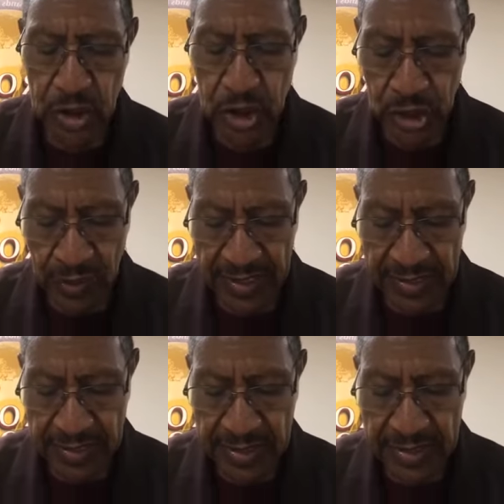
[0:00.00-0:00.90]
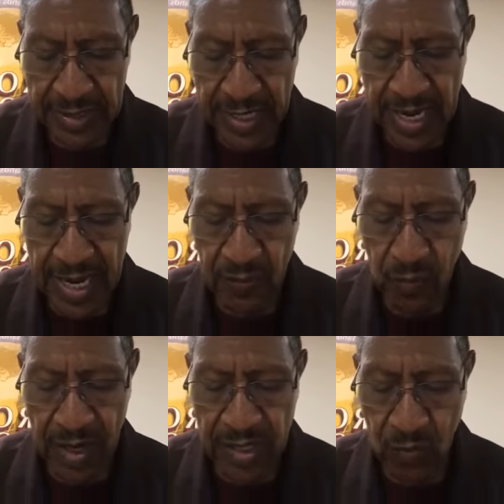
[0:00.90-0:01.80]
journeyed, came
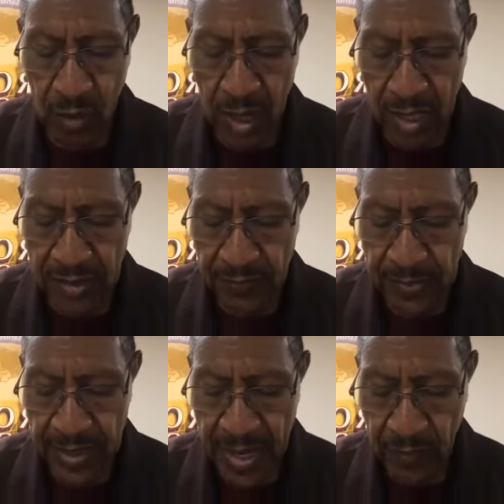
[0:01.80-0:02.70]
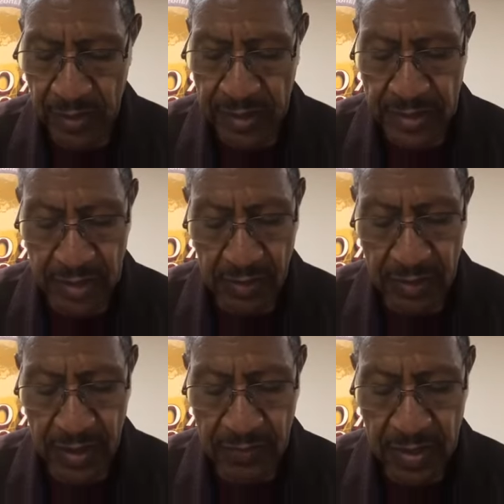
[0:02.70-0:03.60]
where he was, and when he saw
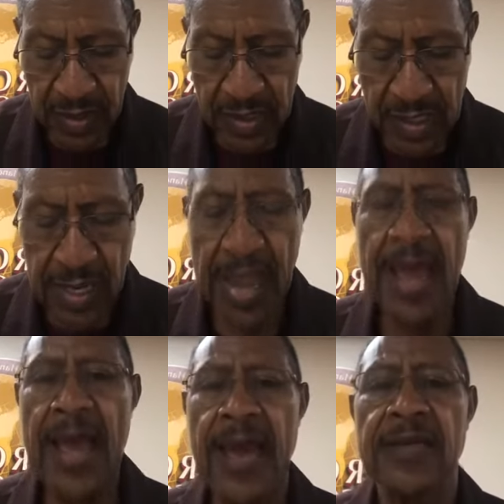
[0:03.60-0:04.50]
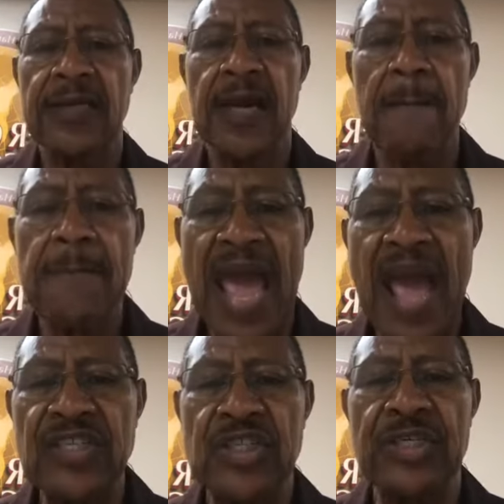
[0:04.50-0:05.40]
him, he had
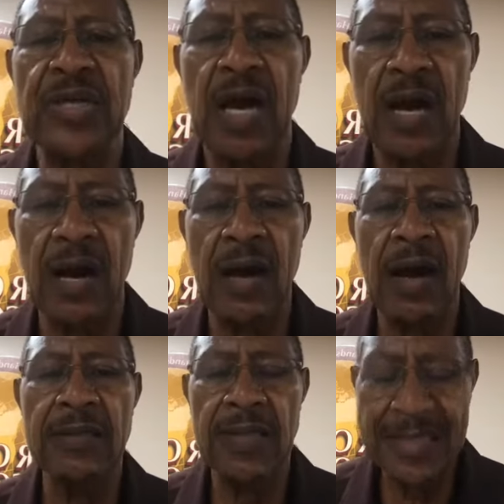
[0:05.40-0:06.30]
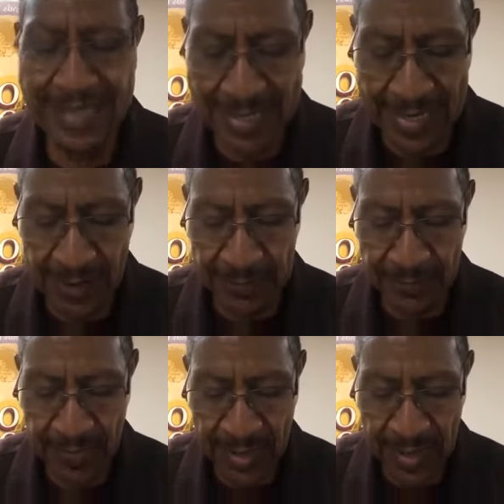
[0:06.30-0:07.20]
compassion on him.
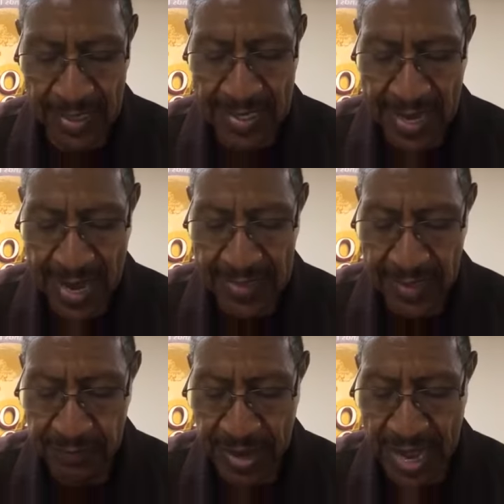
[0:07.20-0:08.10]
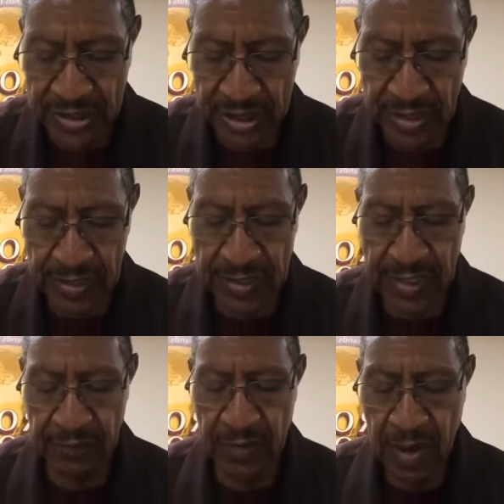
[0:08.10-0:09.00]
He had compassion on
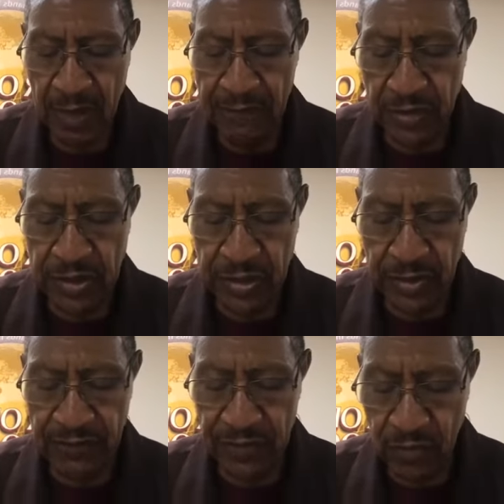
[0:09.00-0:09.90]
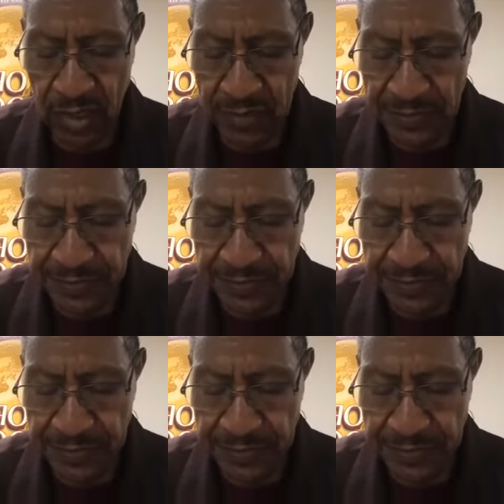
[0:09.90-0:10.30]
him. Verse 34,